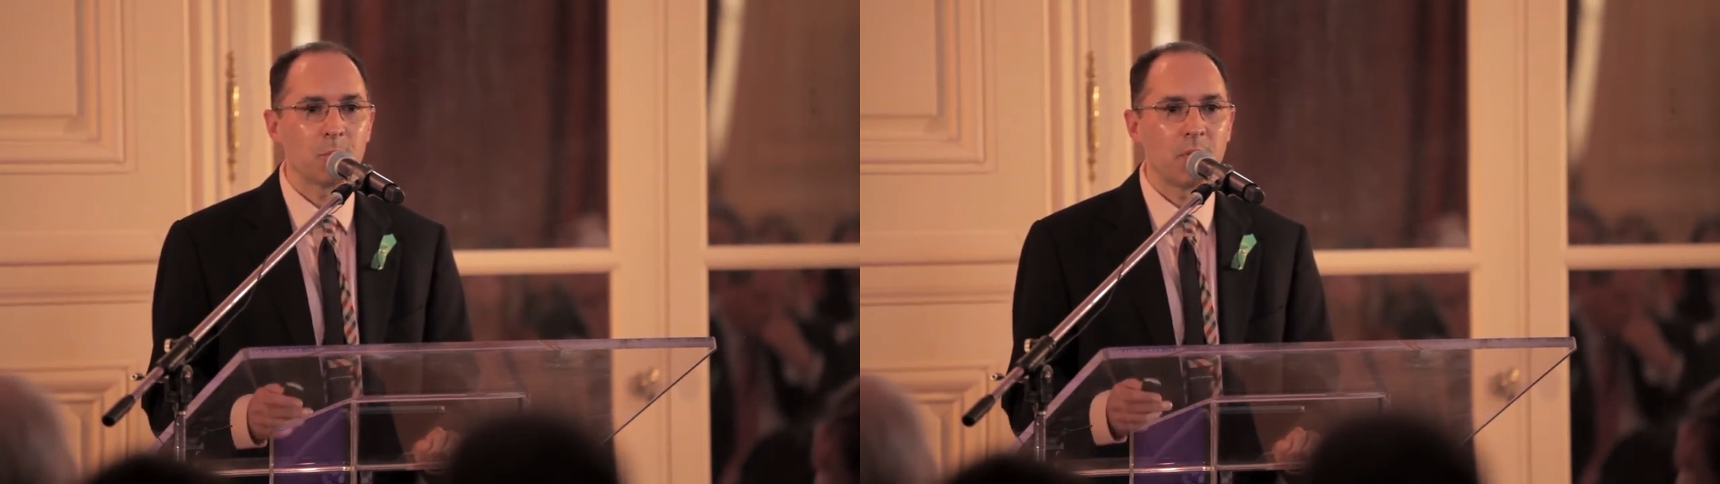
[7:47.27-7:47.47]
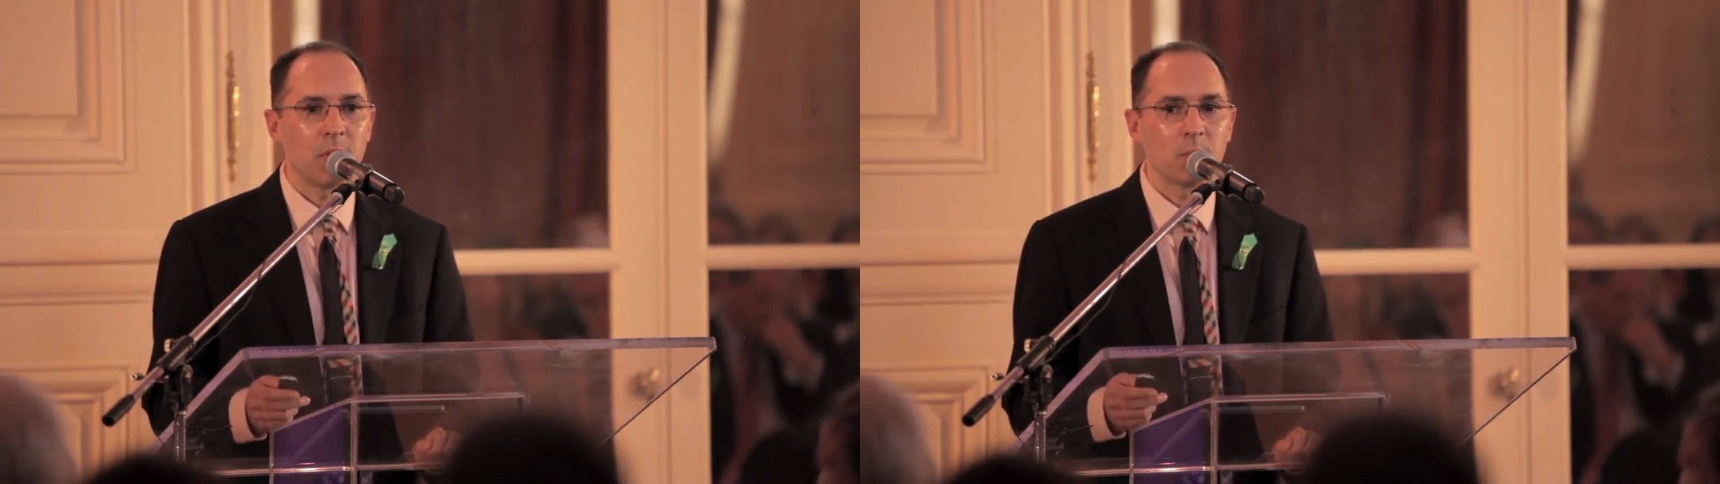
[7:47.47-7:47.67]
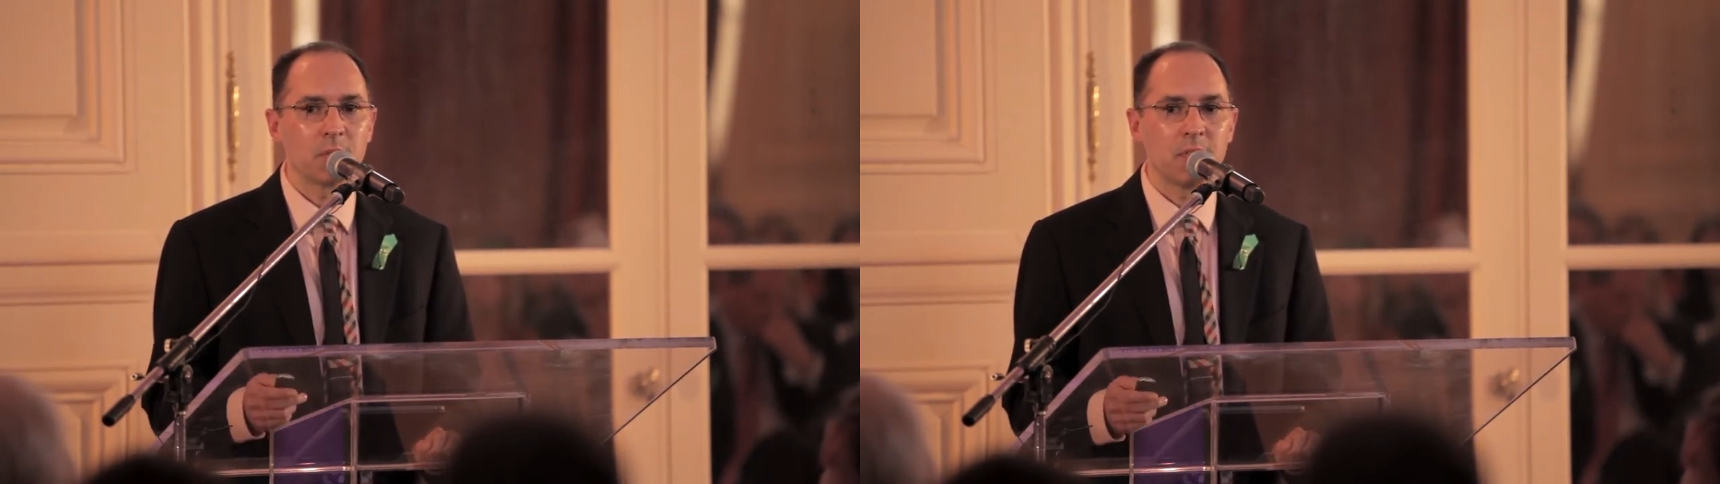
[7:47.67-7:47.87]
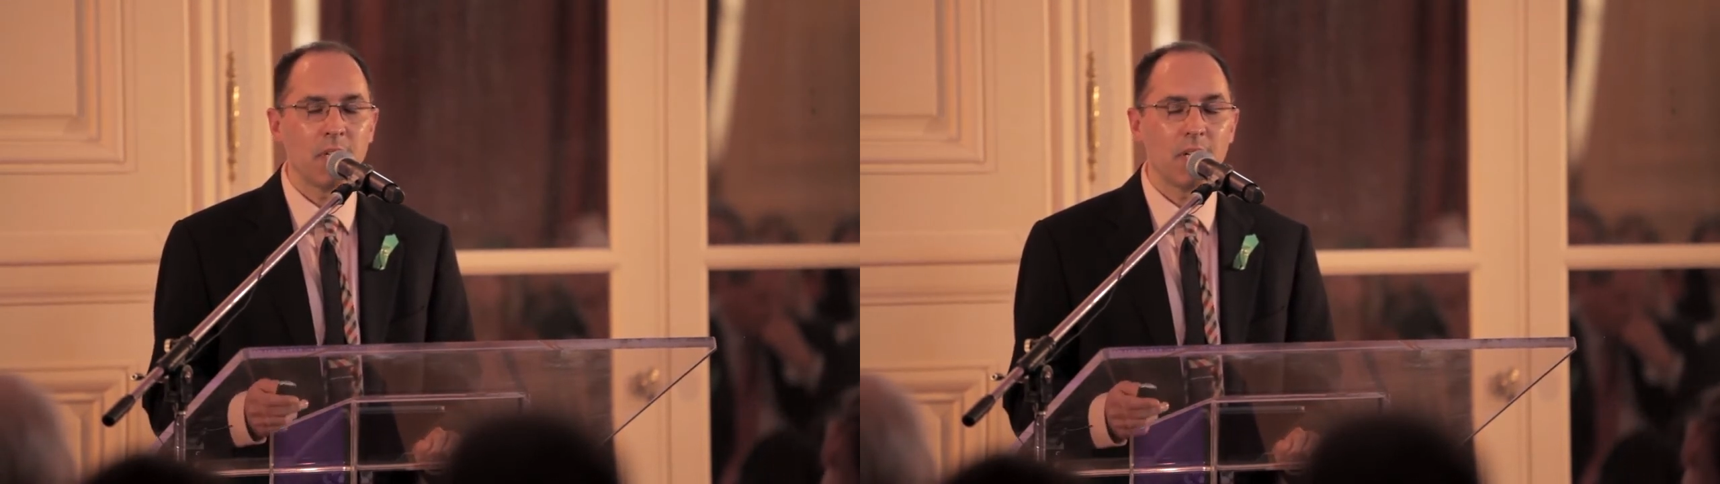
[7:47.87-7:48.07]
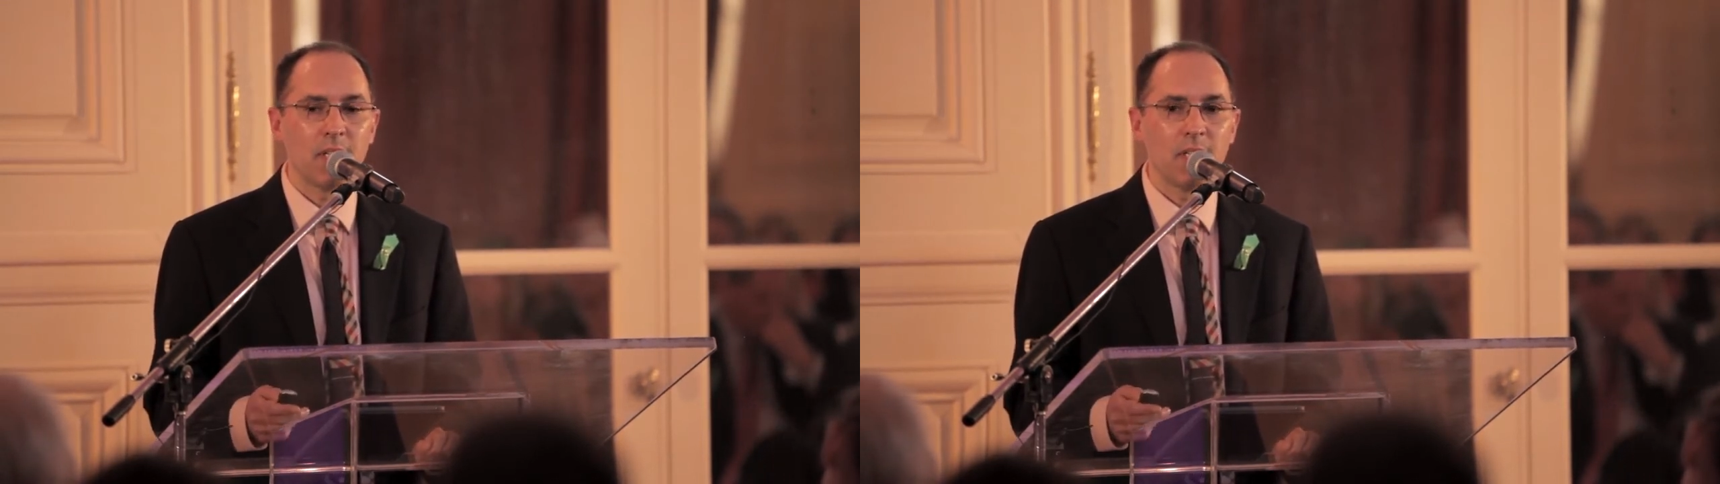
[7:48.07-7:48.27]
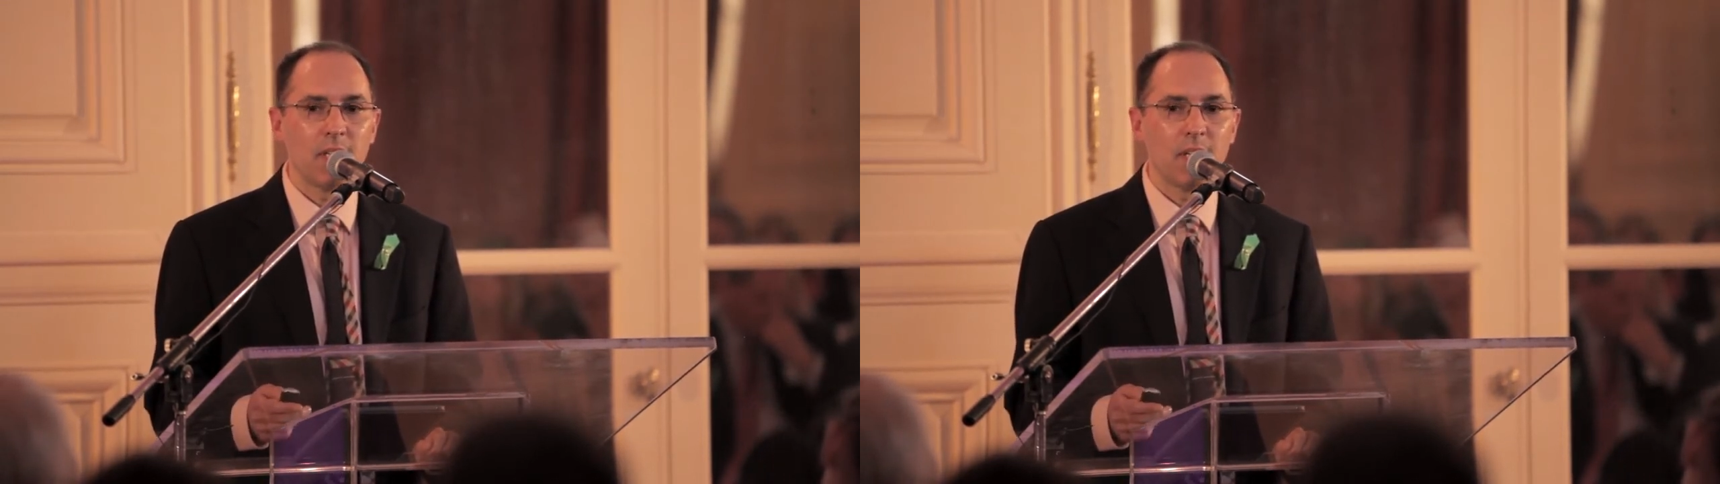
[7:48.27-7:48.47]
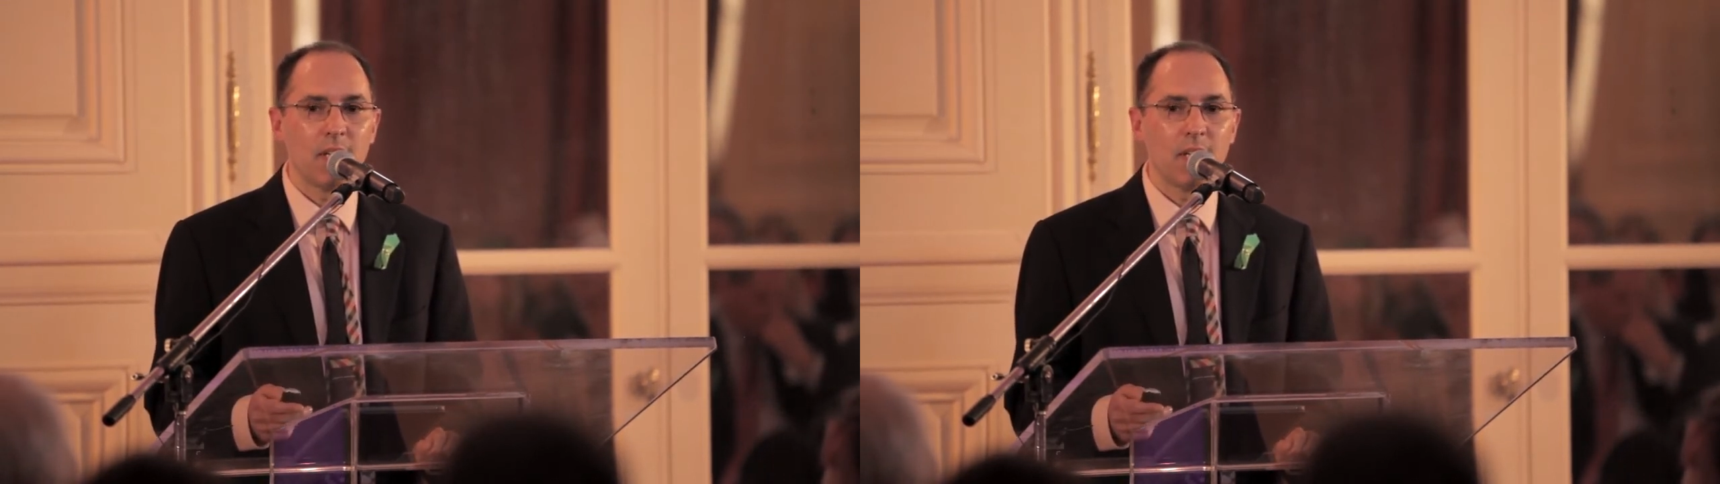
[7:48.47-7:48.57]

training was done,